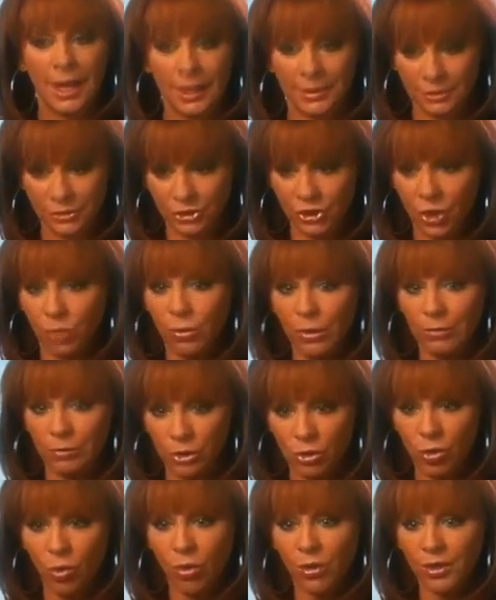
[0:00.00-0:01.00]
And so we
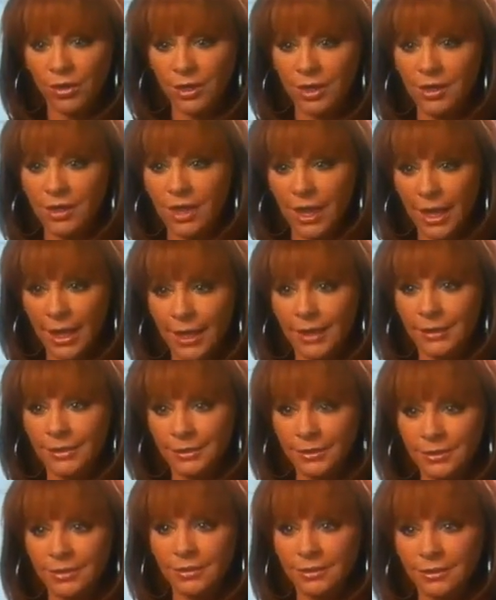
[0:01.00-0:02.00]
recorded it,
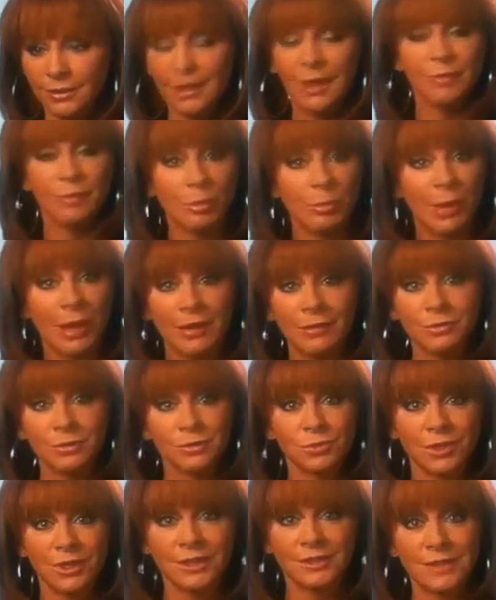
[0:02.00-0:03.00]
and everybody
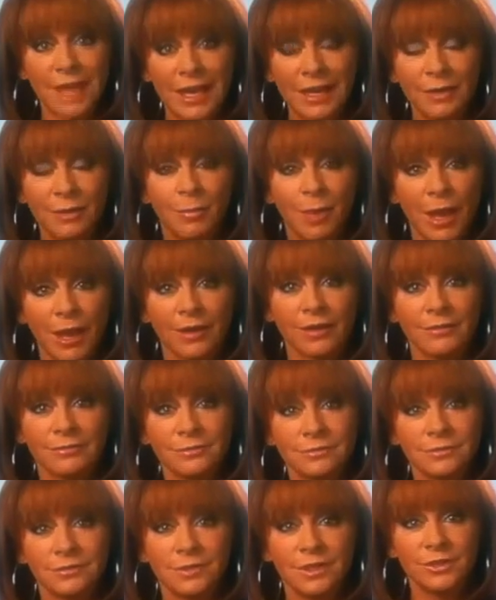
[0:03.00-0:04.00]
was really excited about it.
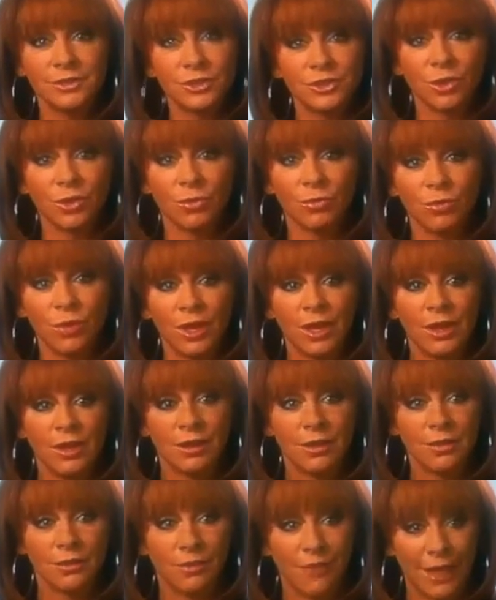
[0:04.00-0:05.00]
And so
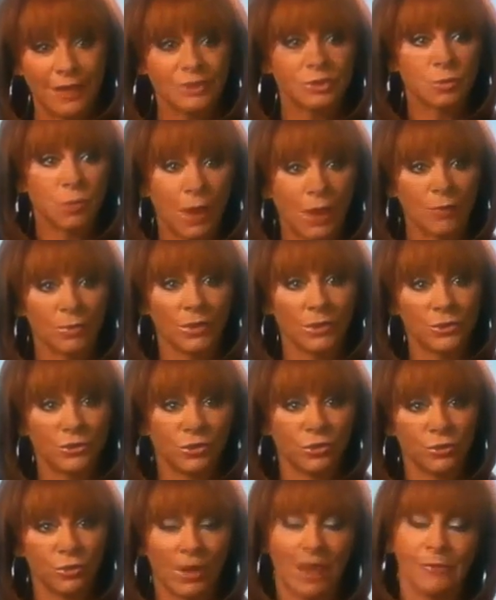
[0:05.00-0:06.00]
that's why we
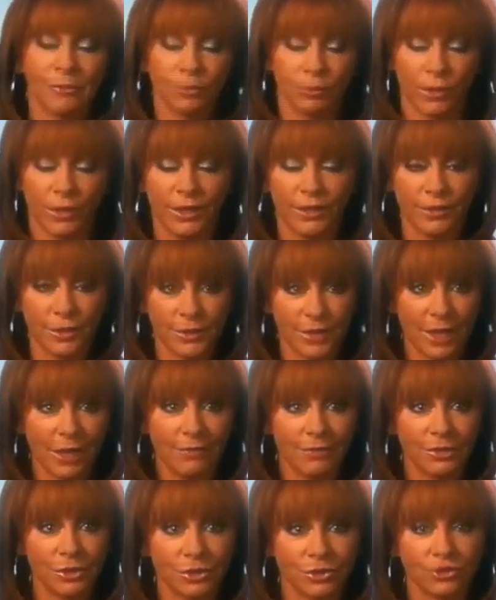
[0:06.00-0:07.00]
took, after we did the
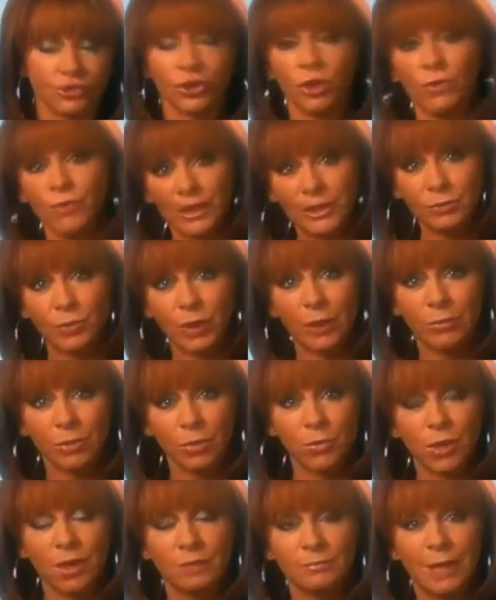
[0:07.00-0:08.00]
television show, that's why
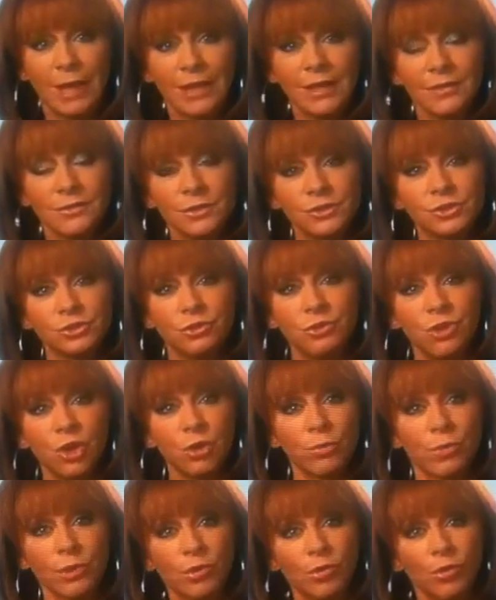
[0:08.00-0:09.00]
we went back in the studio and